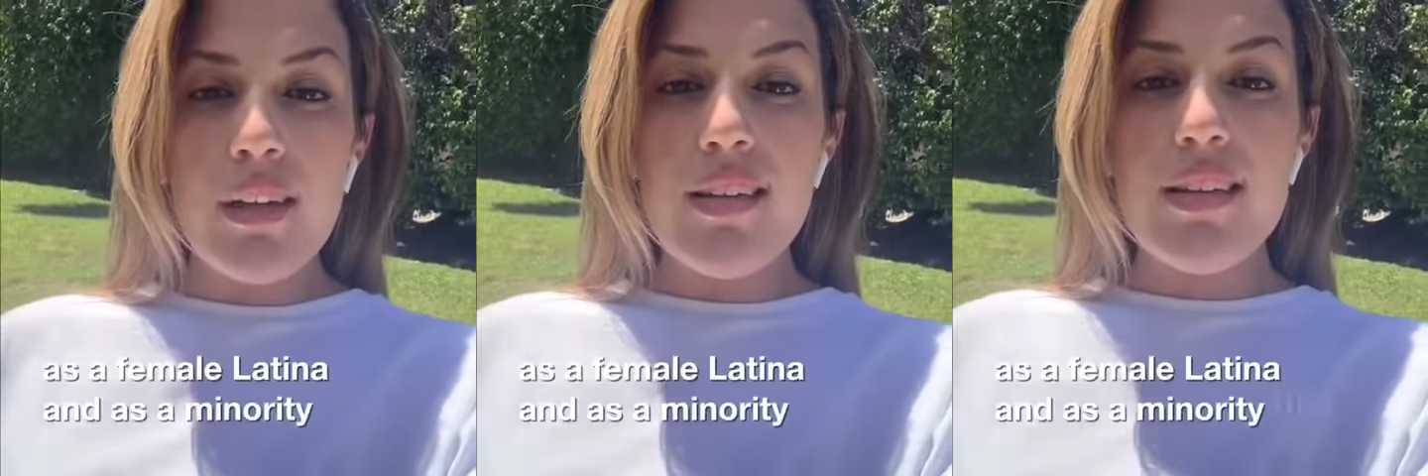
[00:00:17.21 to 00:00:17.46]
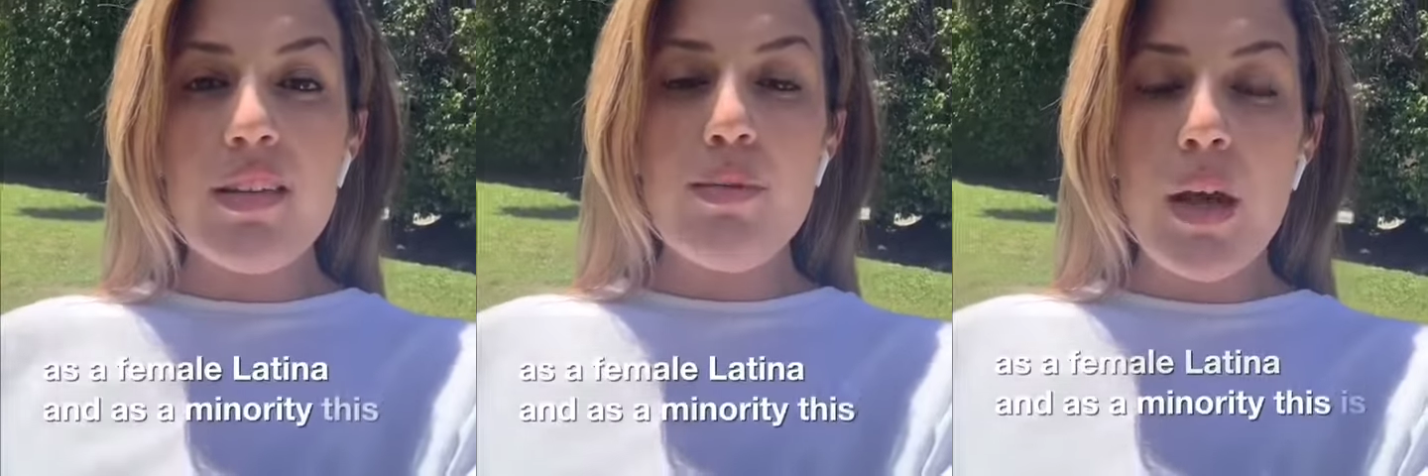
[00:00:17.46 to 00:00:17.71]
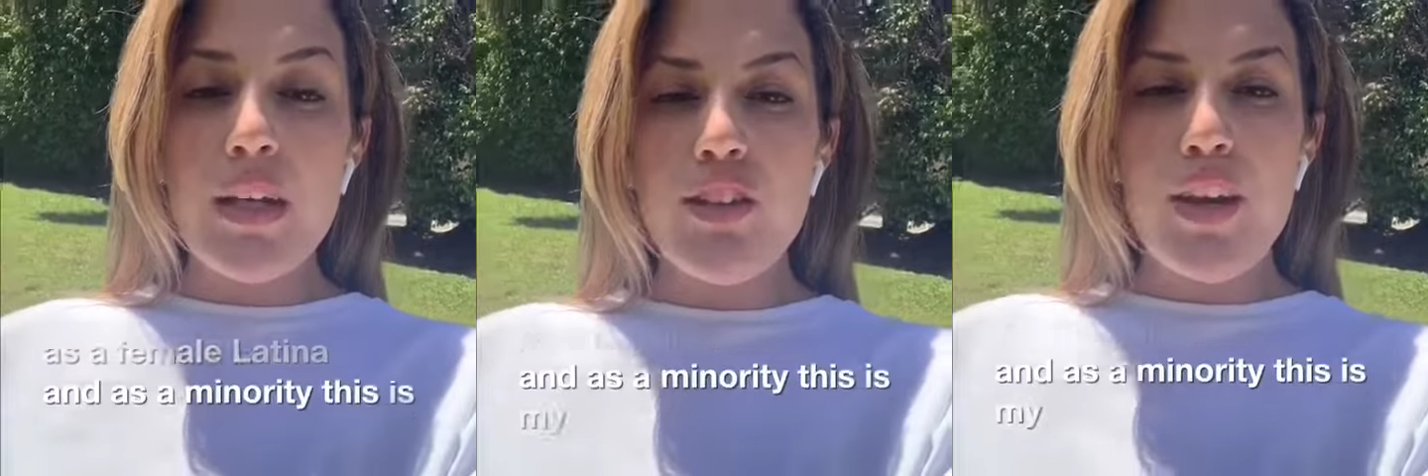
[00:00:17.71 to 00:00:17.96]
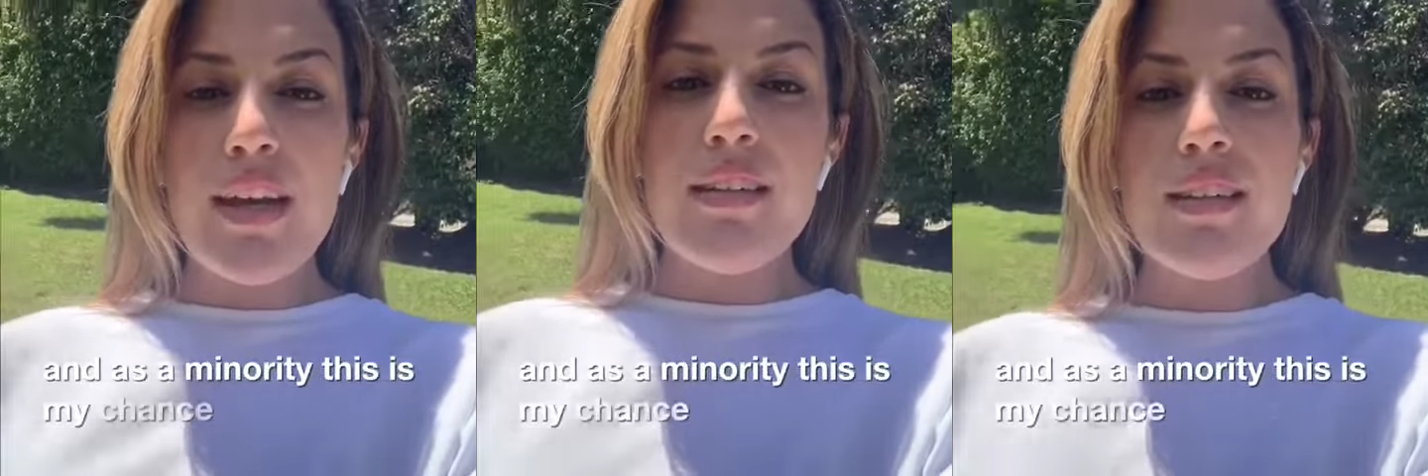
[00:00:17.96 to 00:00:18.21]
this is my
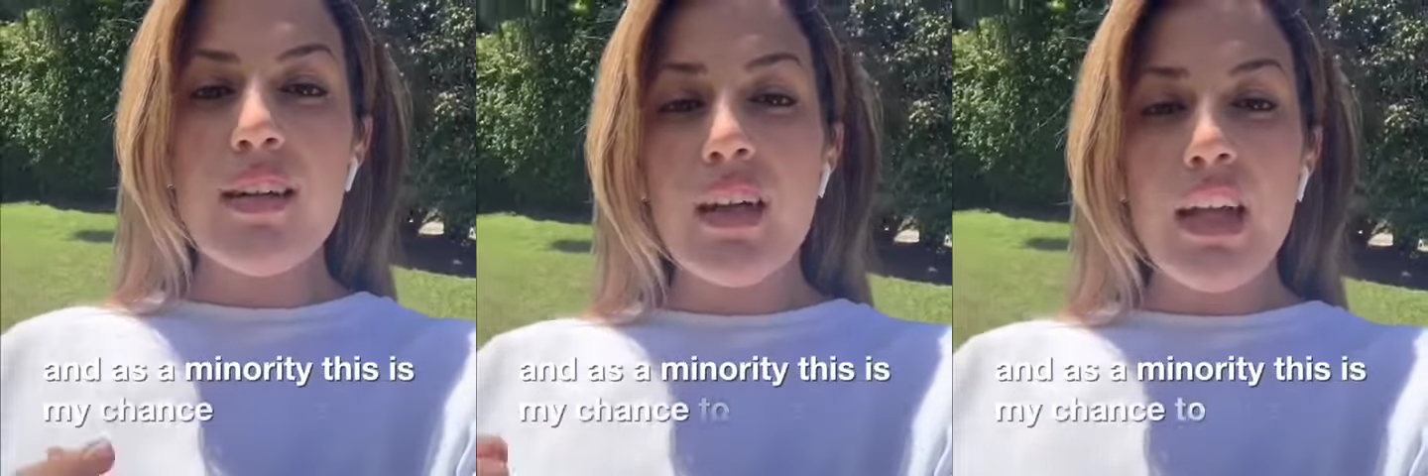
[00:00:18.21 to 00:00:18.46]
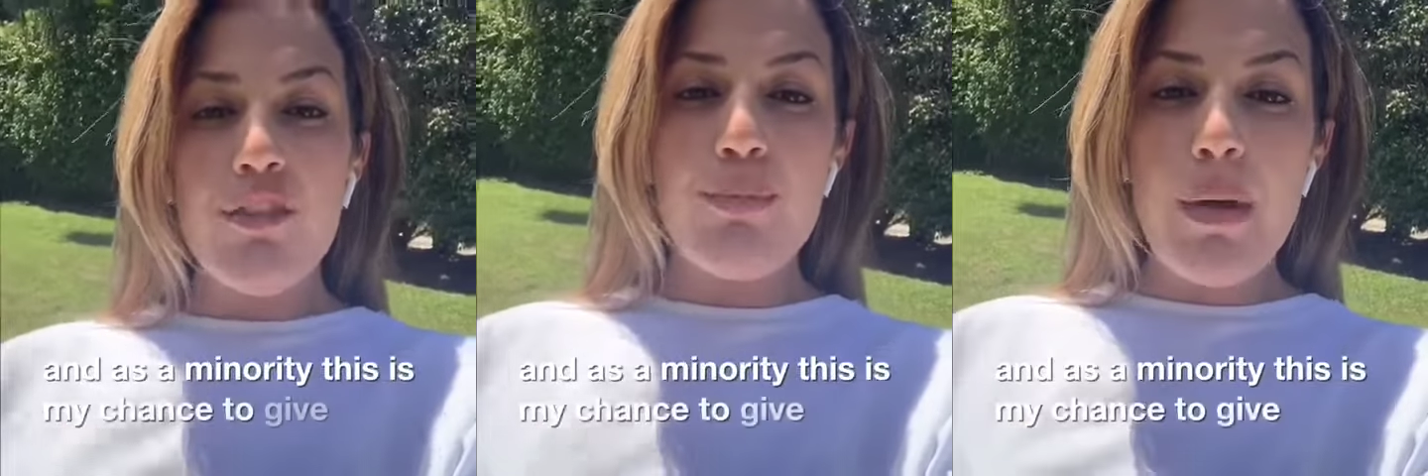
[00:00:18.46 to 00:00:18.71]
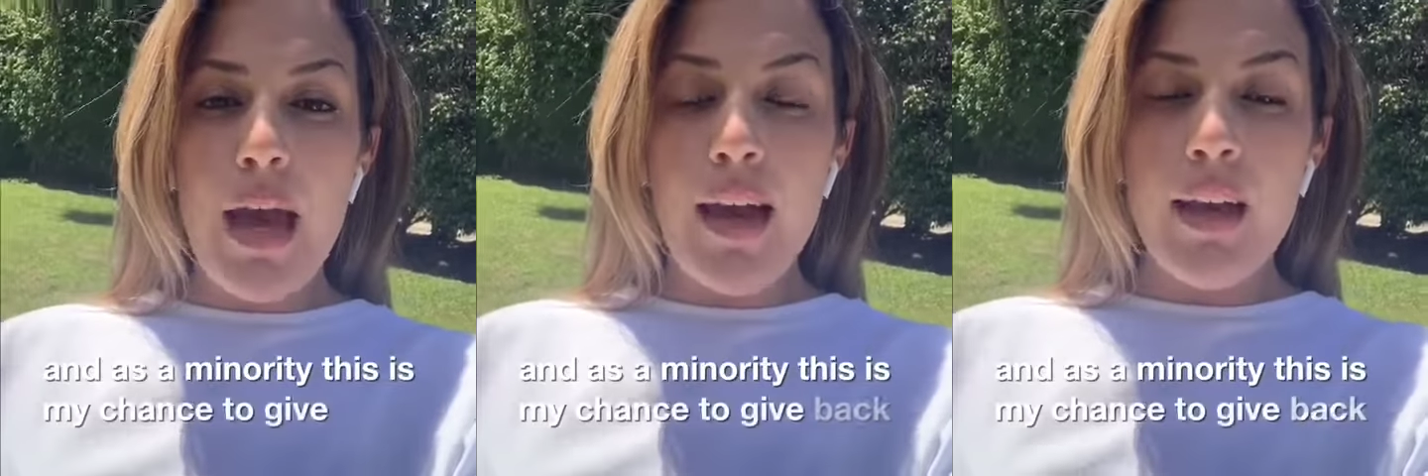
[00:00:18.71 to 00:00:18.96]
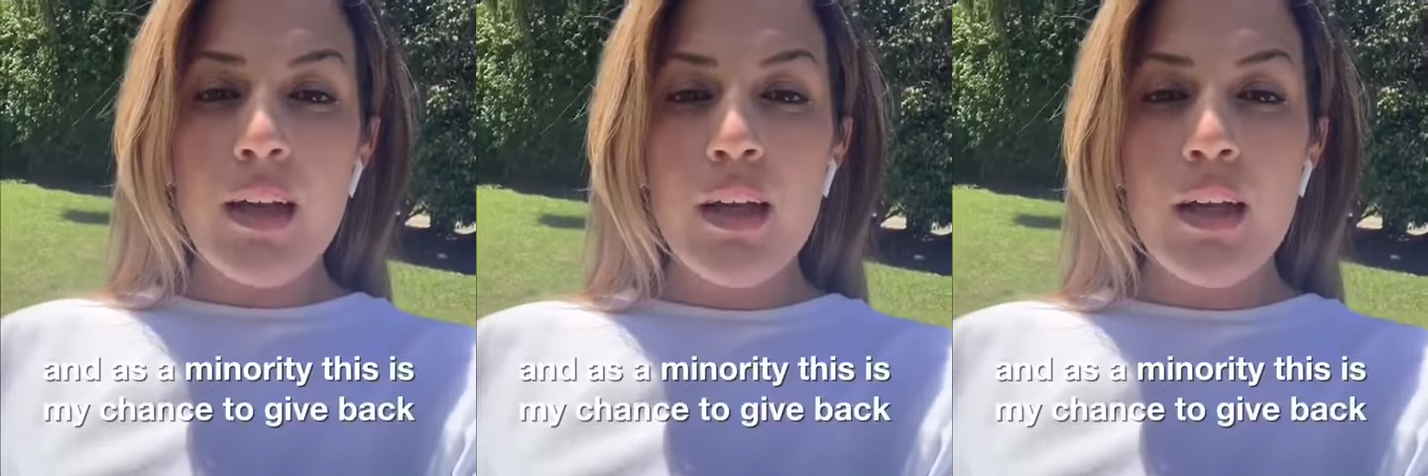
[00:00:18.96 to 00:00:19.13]
chance to give back